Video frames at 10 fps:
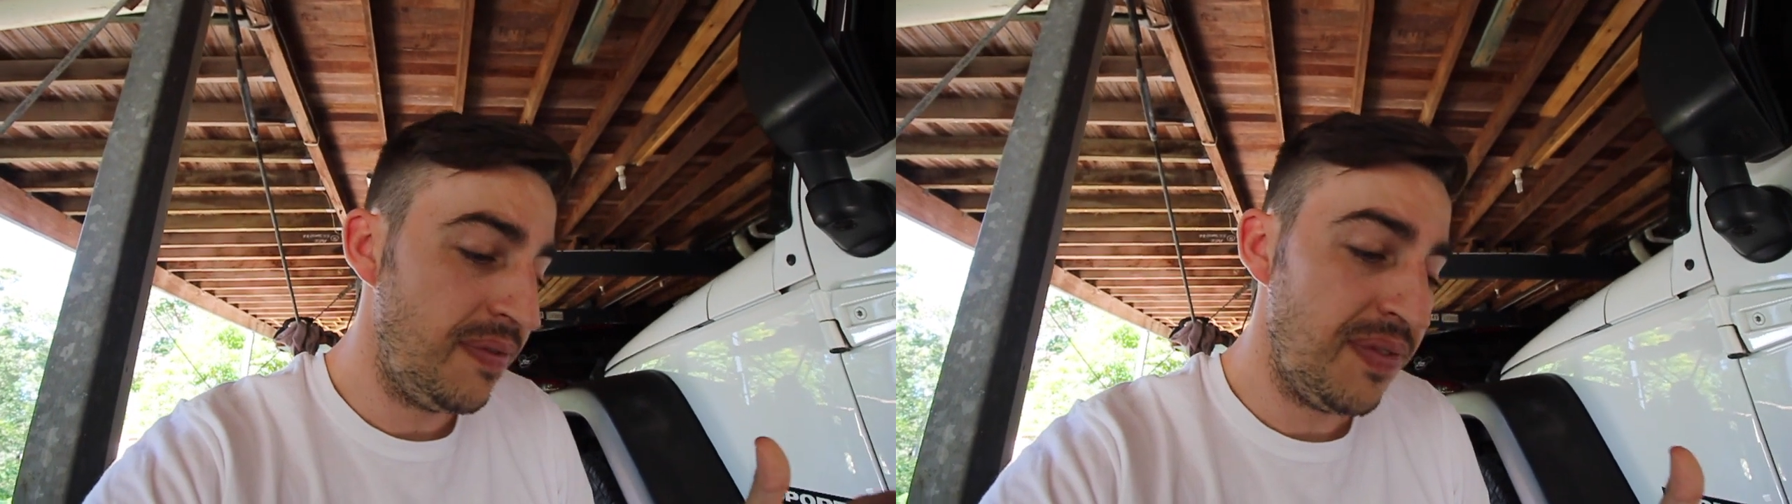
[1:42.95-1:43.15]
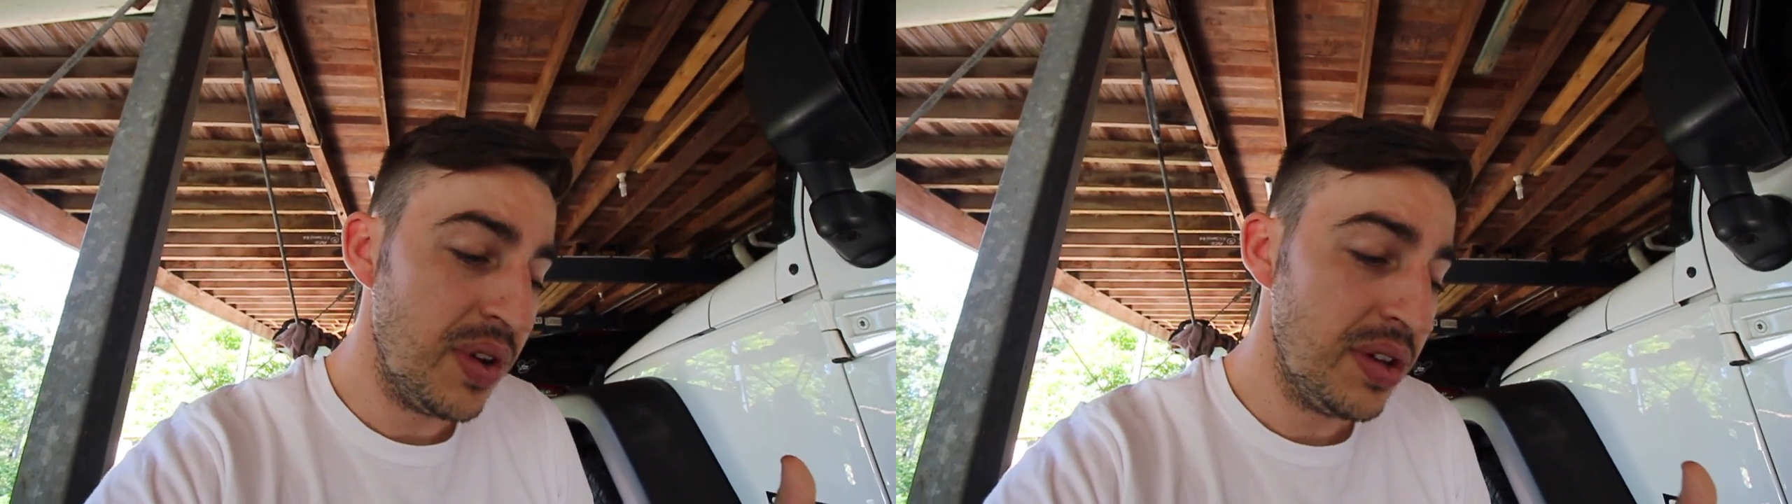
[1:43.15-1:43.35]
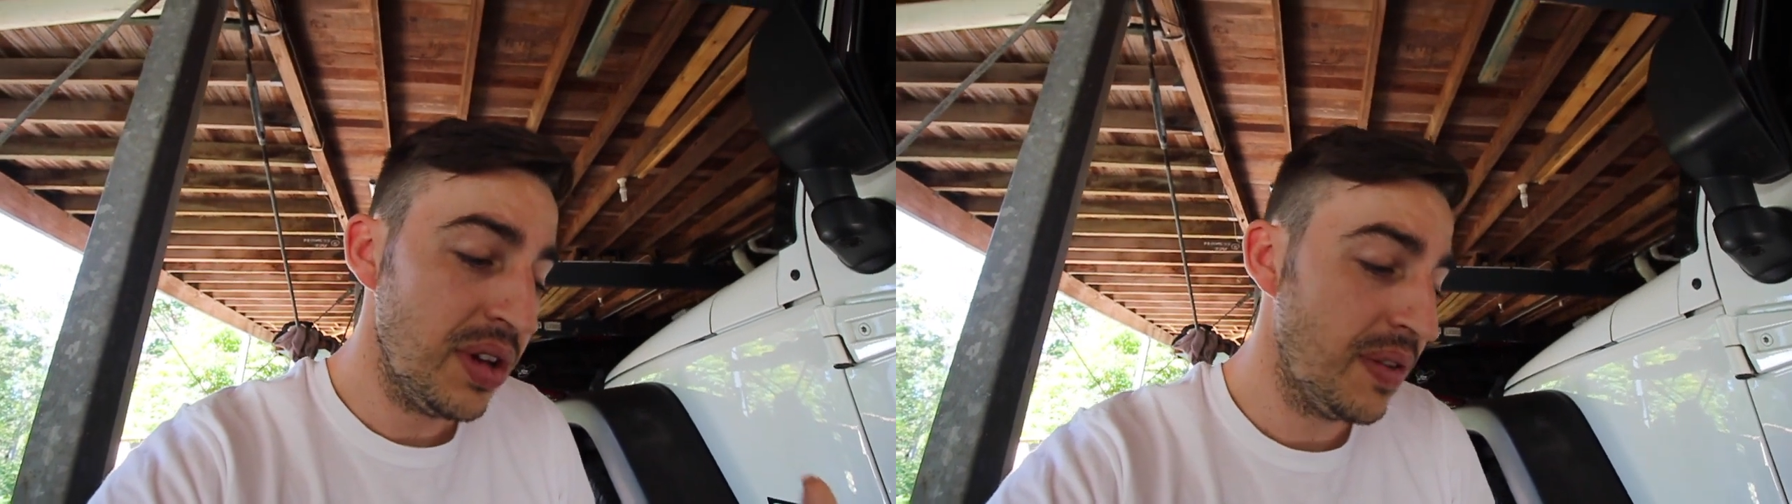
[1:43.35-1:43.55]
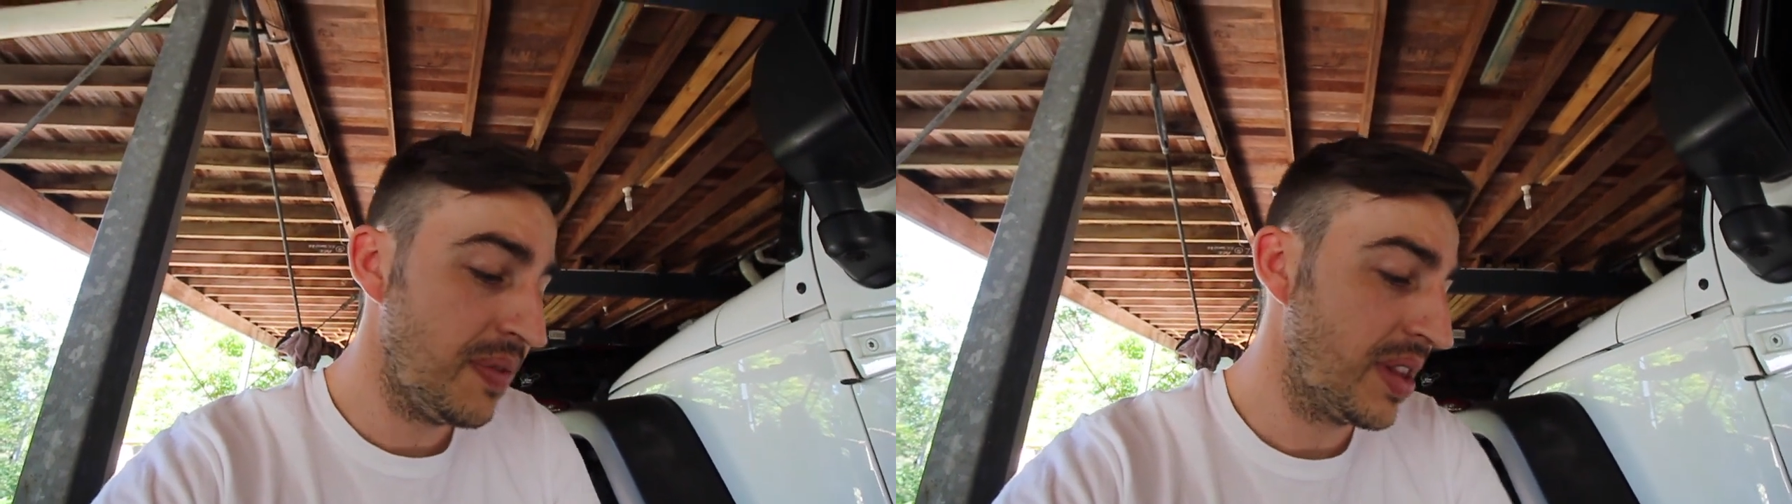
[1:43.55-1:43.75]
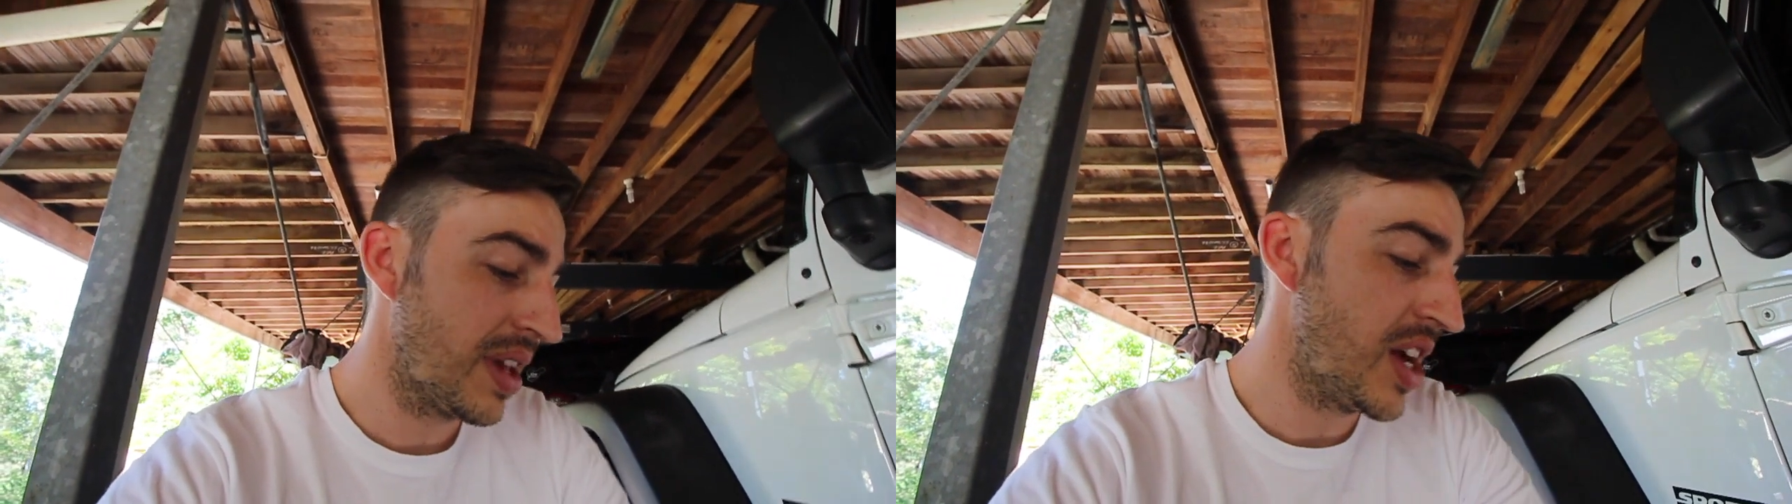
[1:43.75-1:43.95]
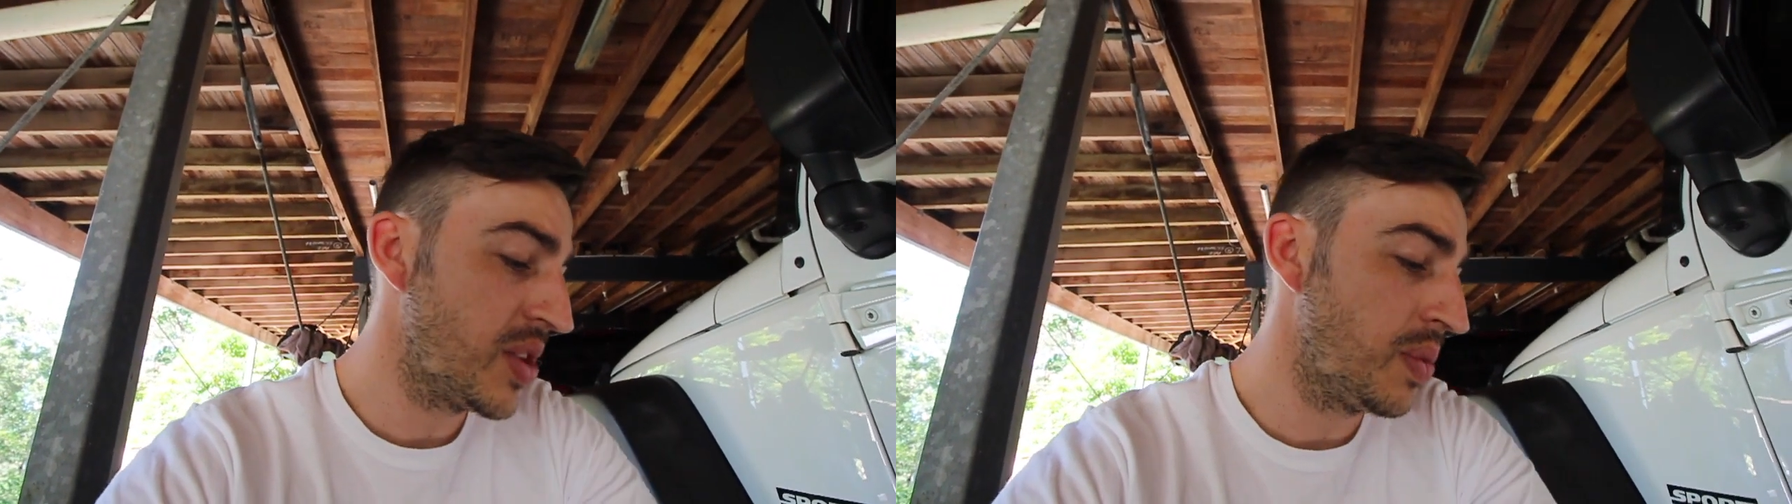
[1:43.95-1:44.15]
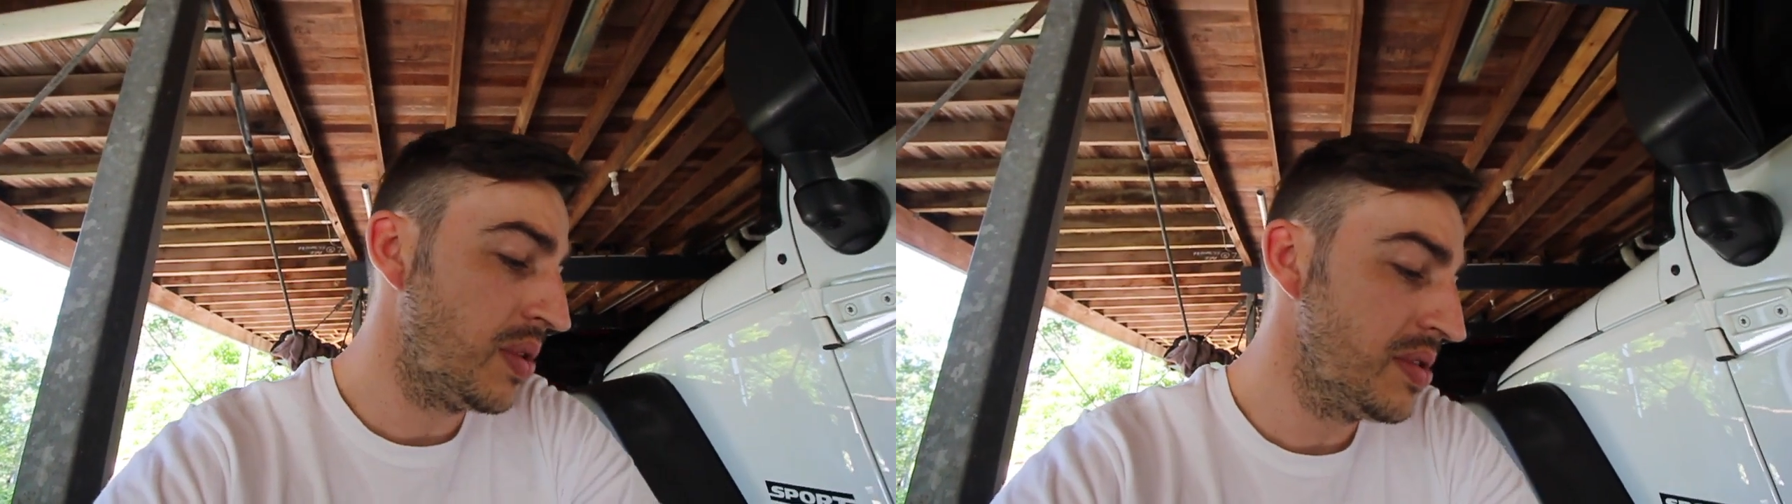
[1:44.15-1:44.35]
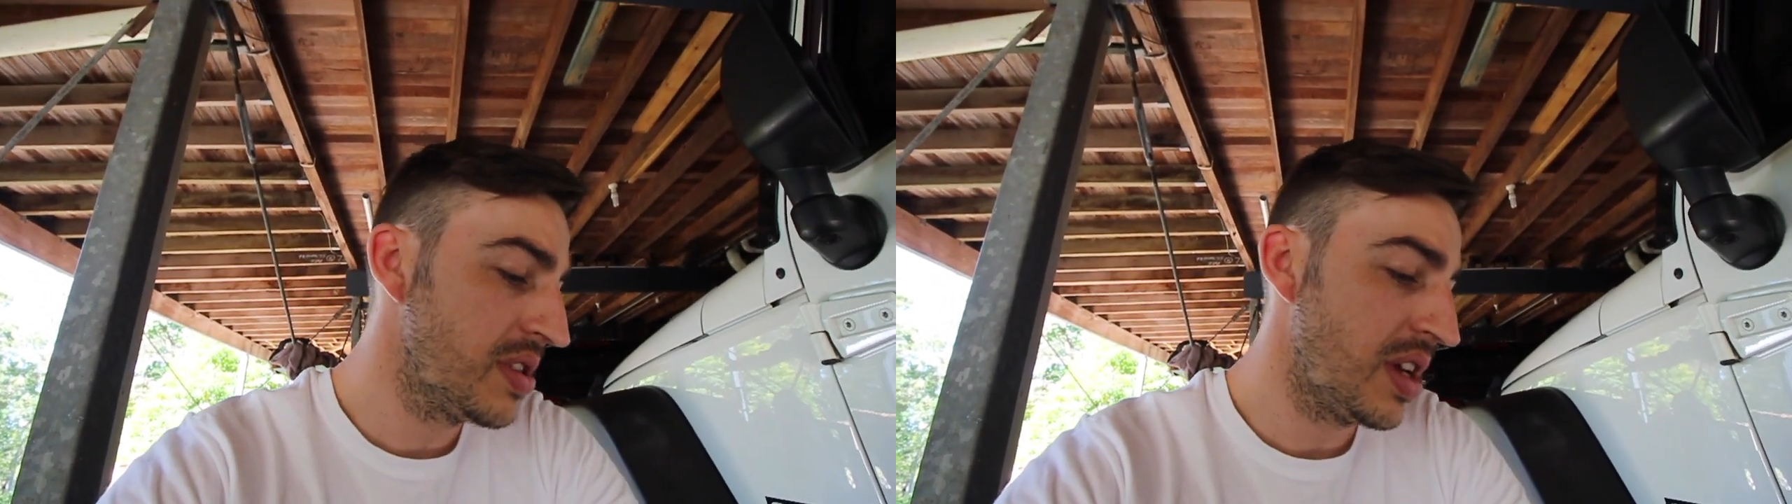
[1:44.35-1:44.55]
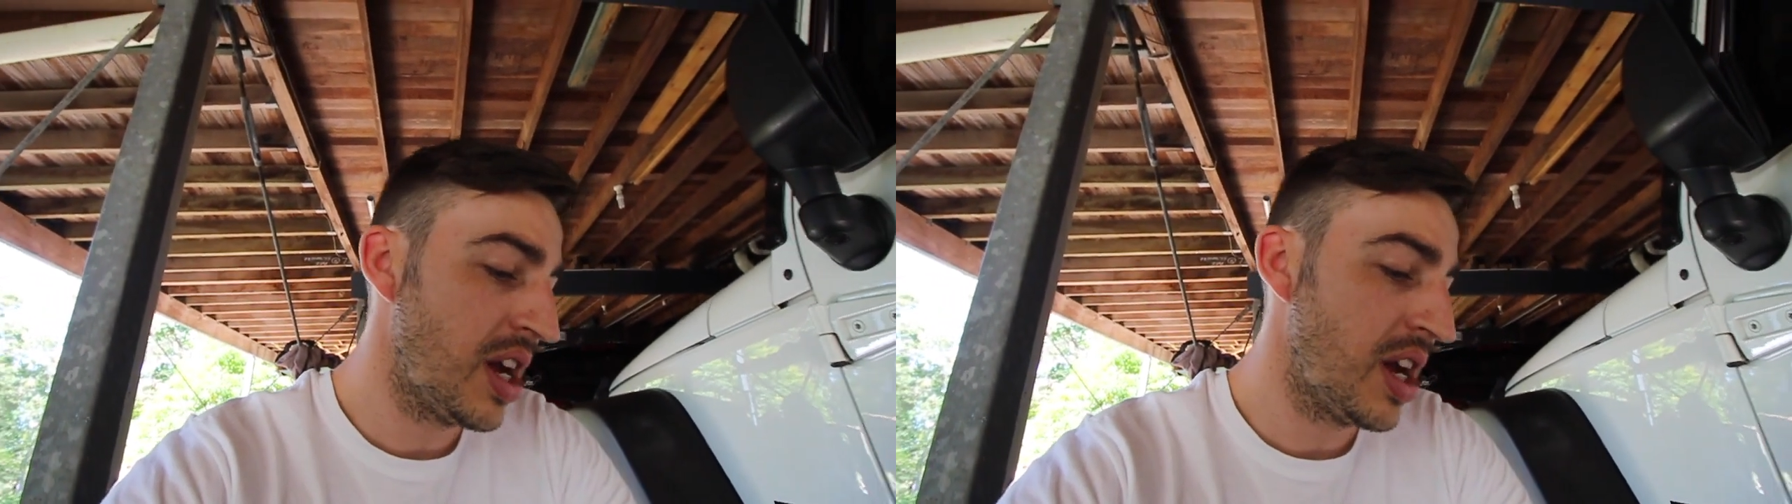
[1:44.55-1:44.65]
thirty I think the cut was.